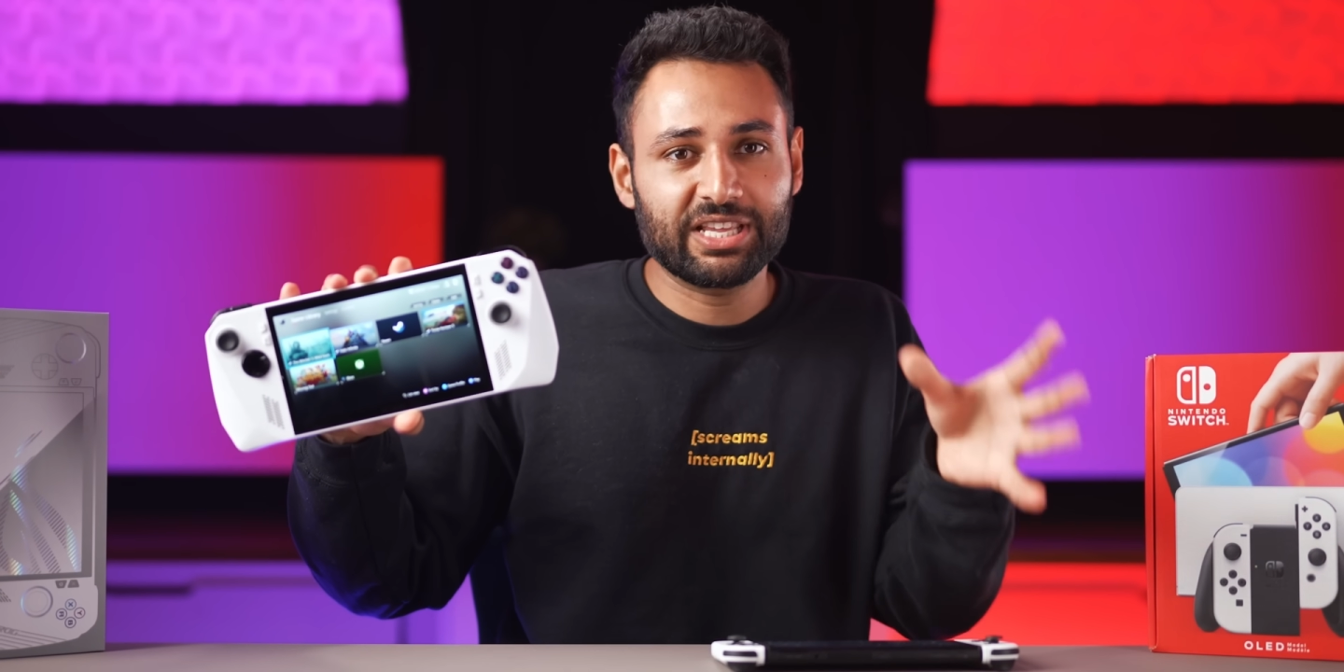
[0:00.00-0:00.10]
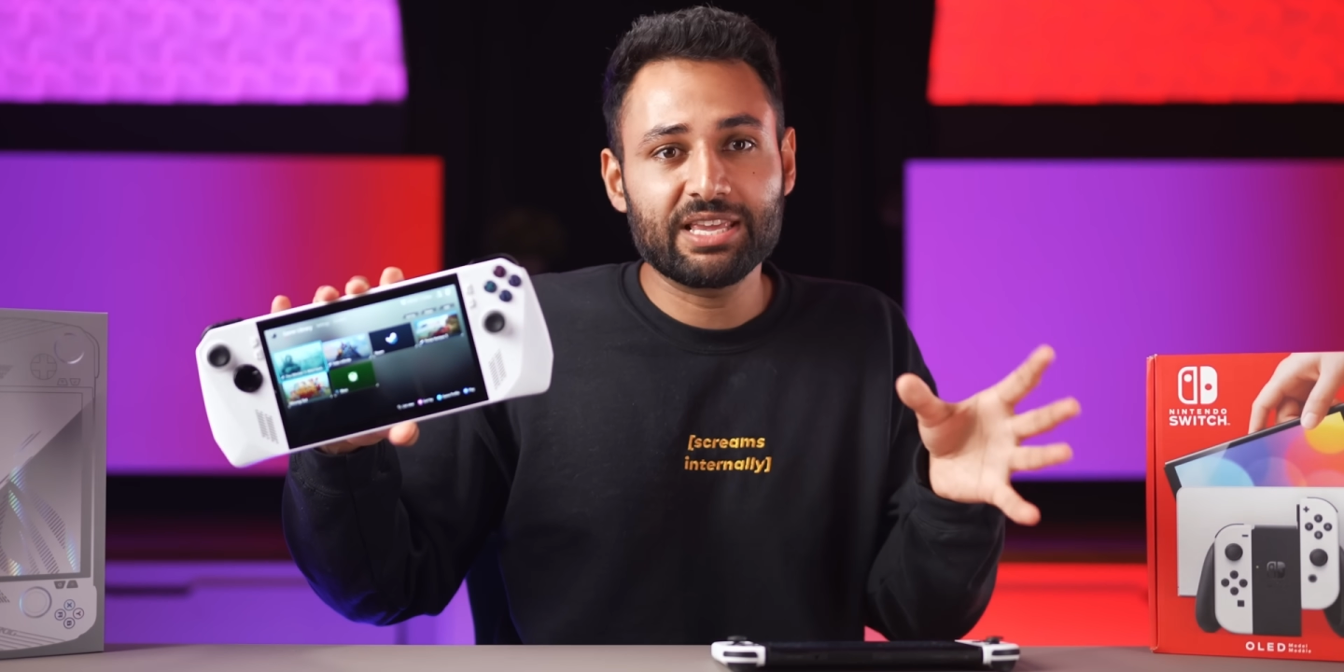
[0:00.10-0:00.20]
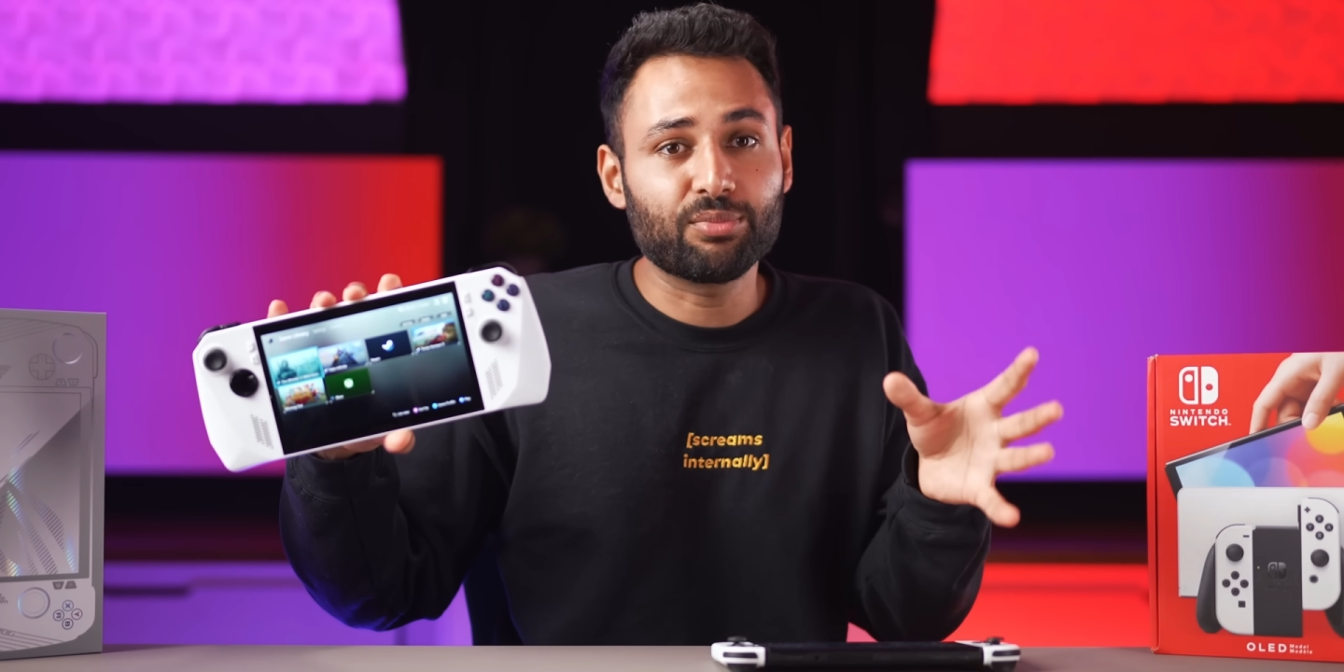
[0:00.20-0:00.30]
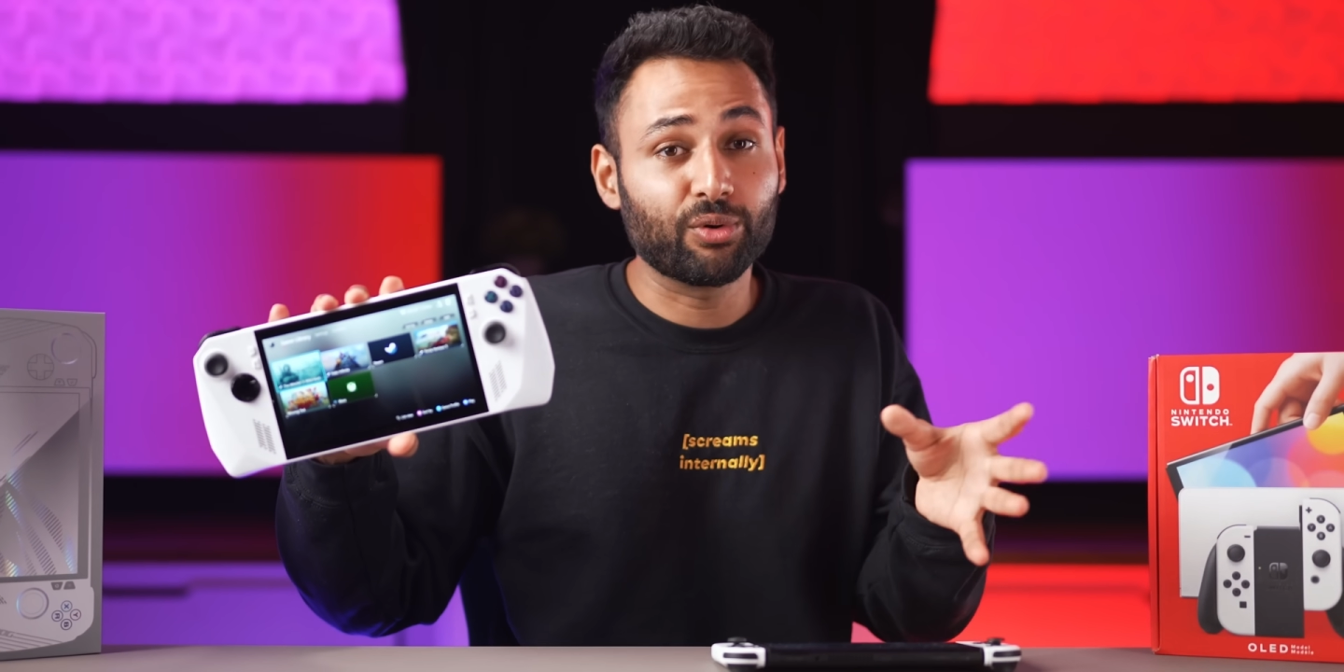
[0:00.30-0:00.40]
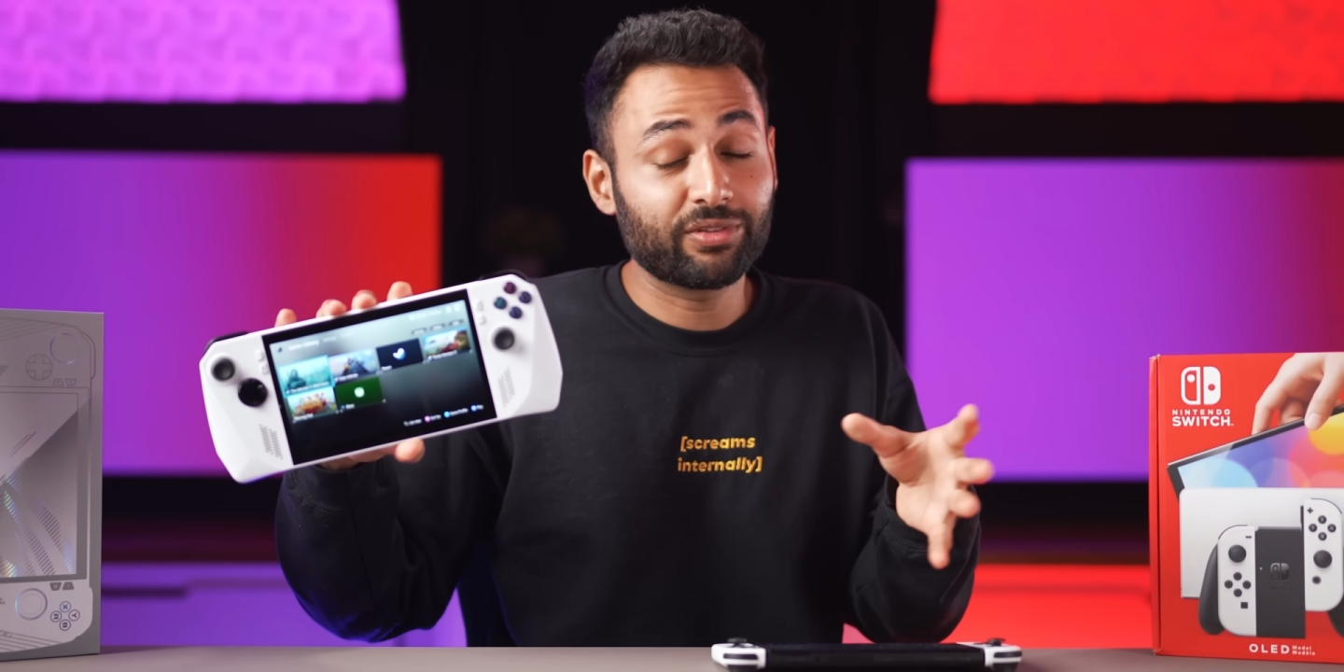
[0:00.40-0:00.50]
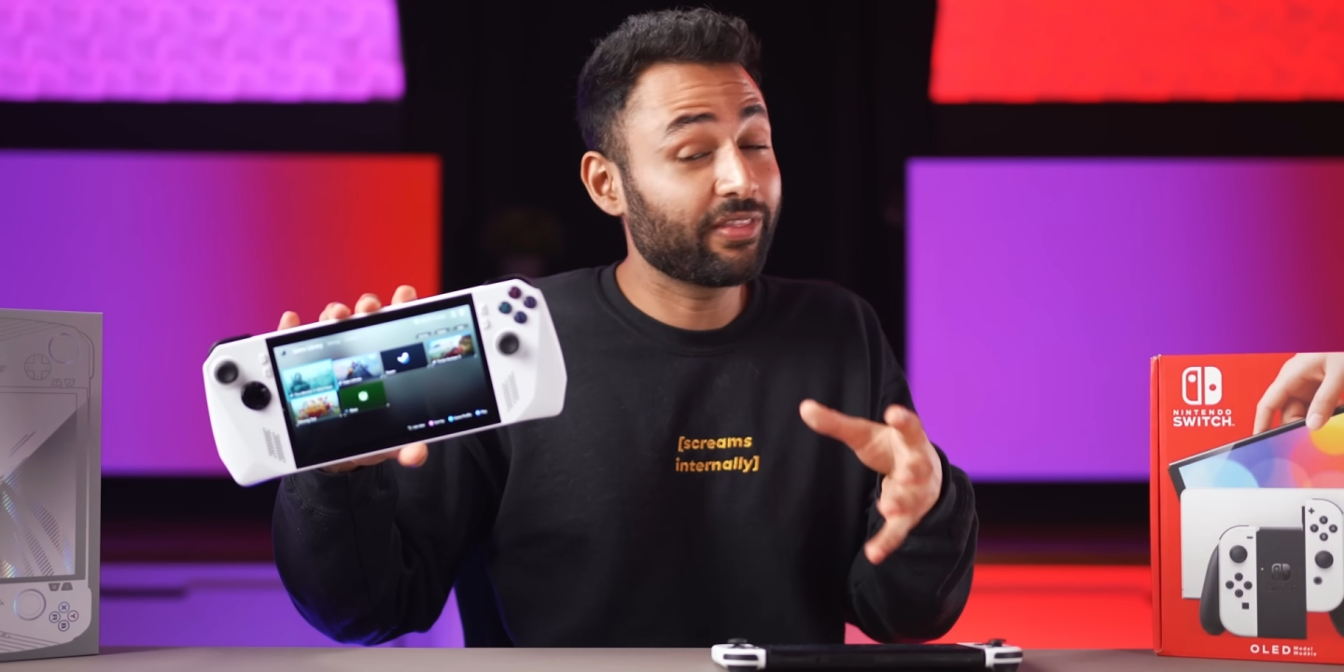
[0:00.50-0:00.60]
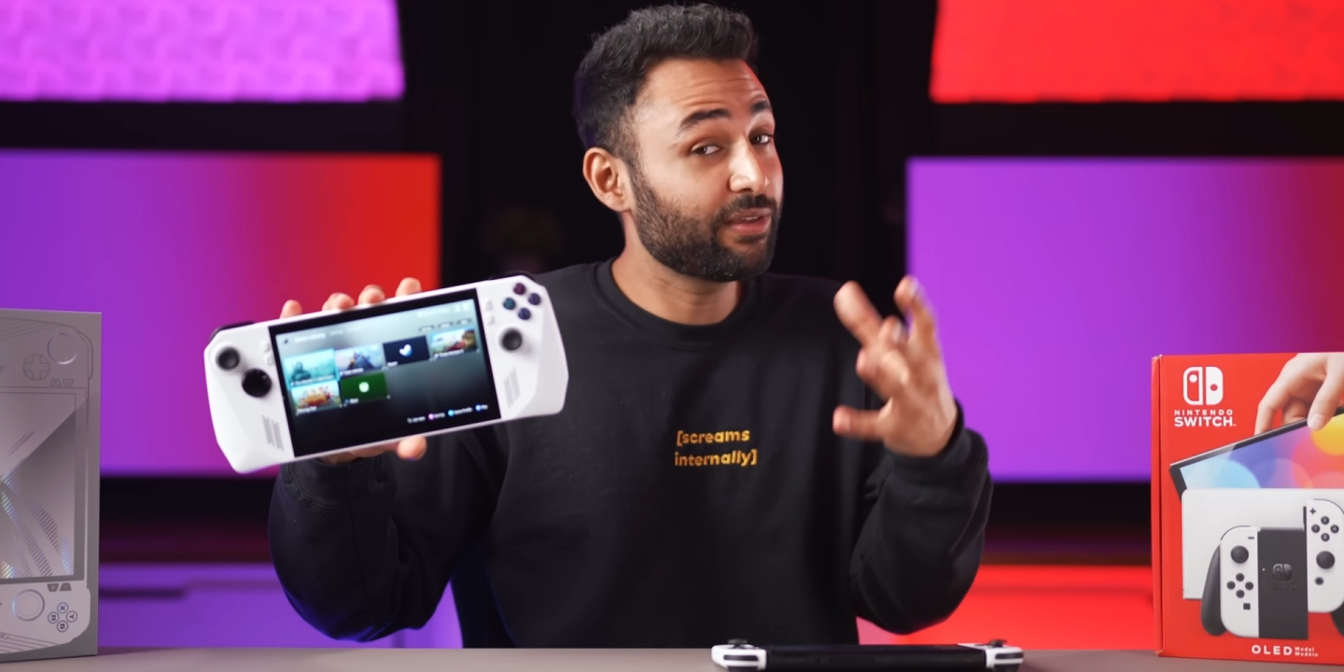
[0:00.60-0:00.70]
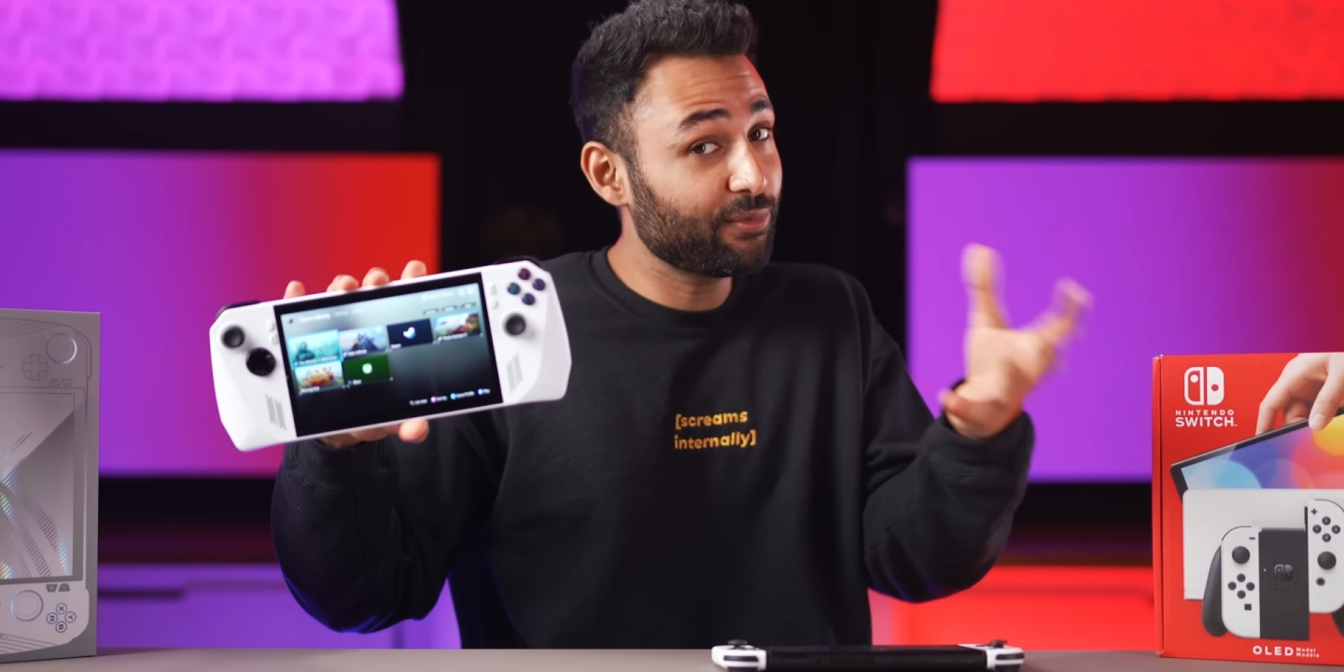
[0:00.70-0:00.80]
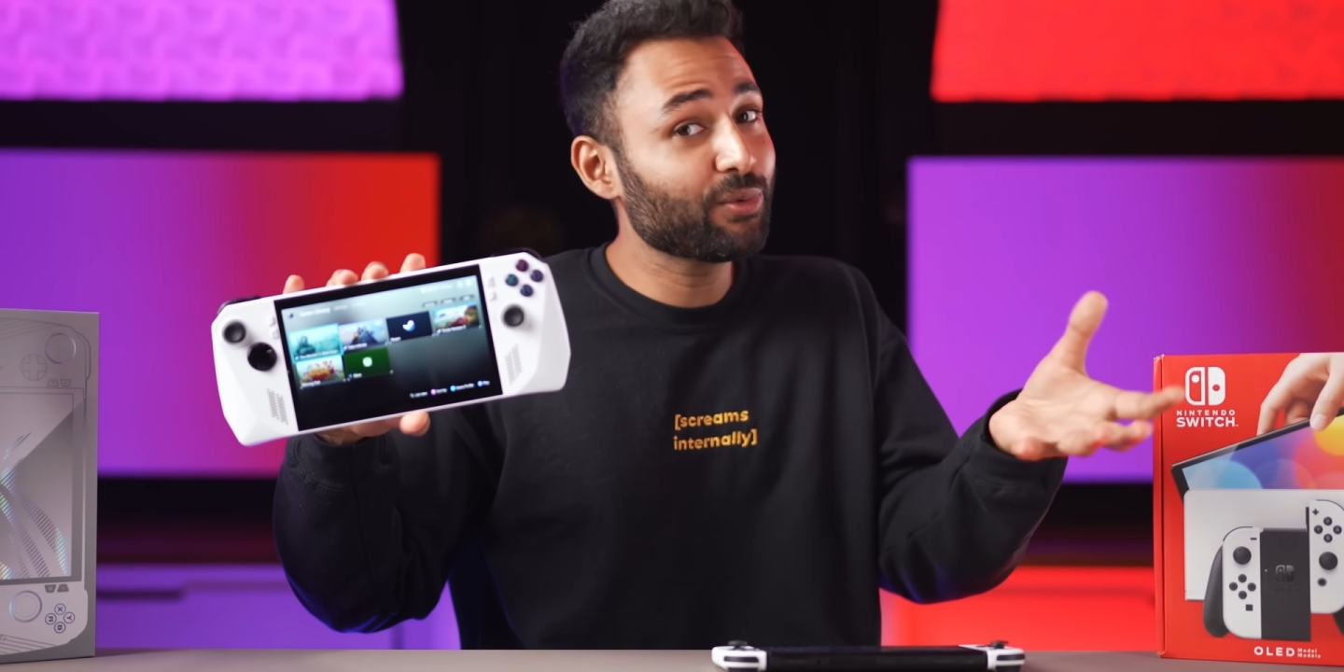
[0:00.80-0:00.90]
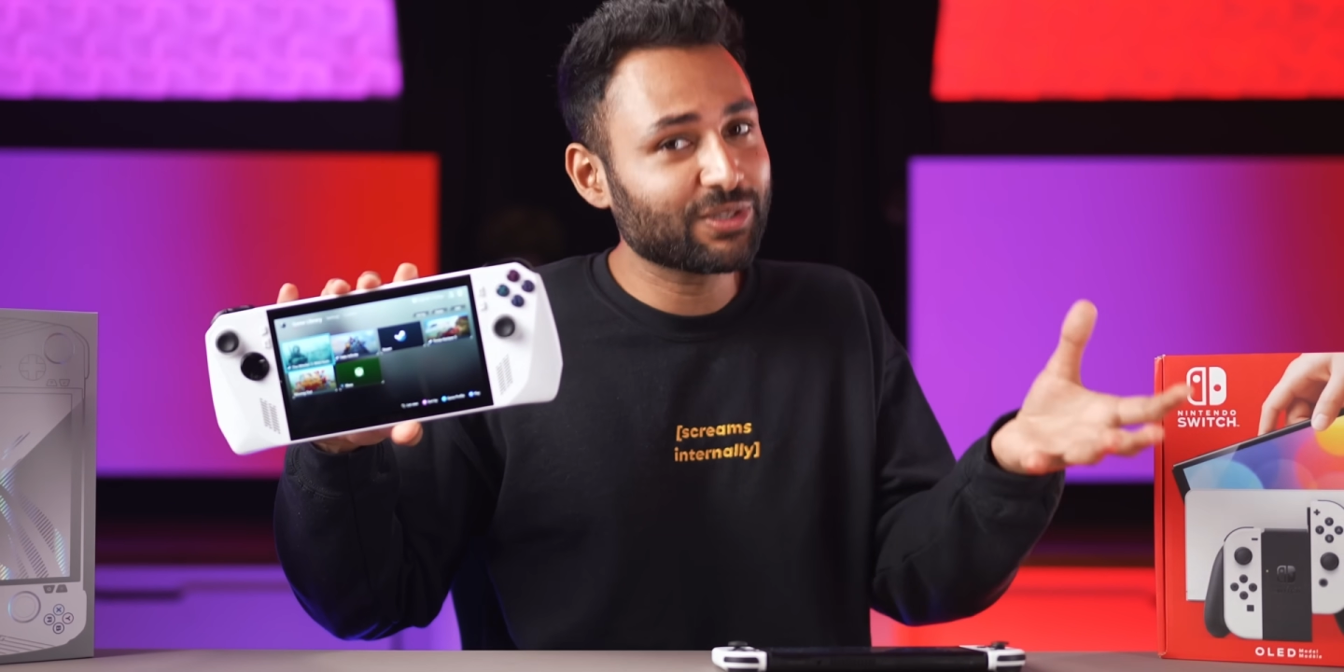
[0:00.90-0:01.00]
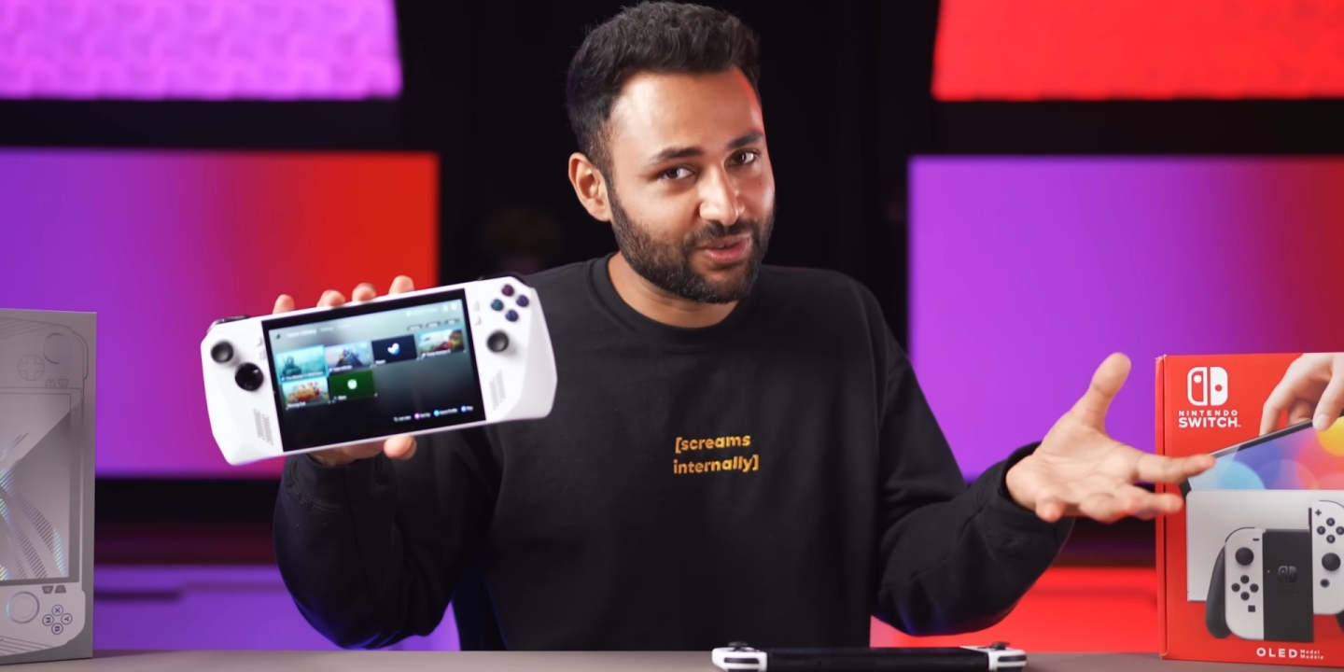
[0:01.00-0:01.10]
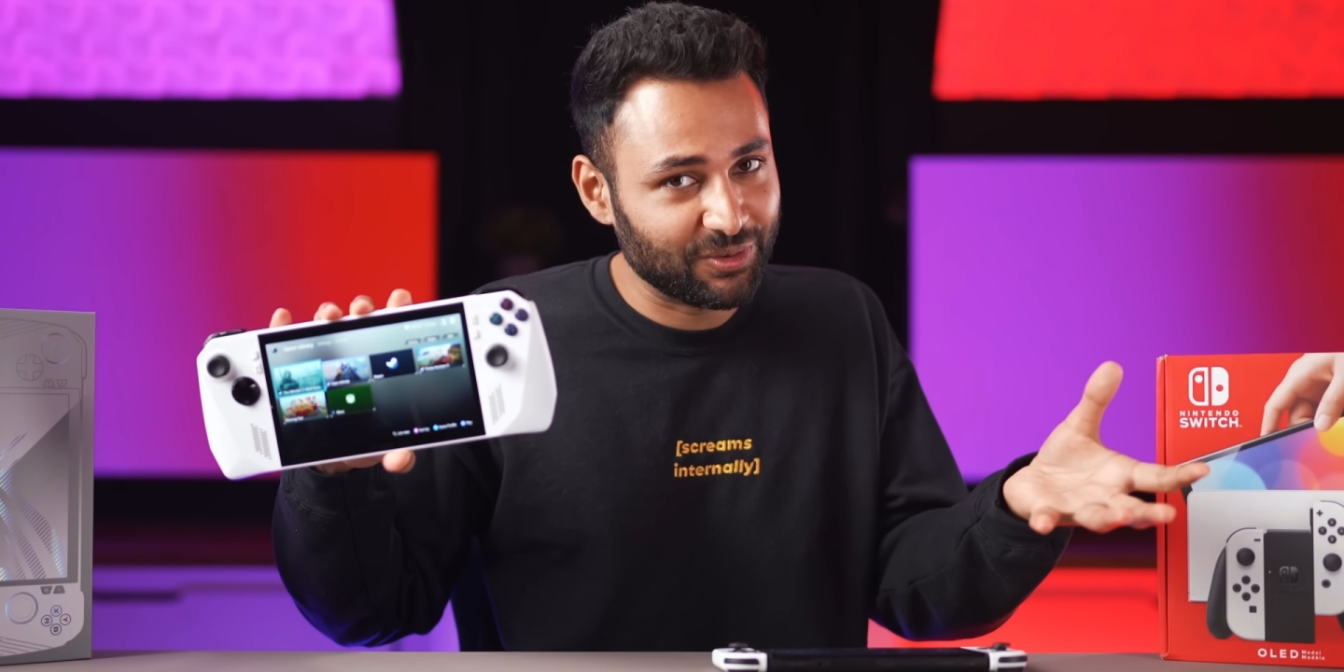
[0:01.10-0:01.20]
keyboard that they focus on.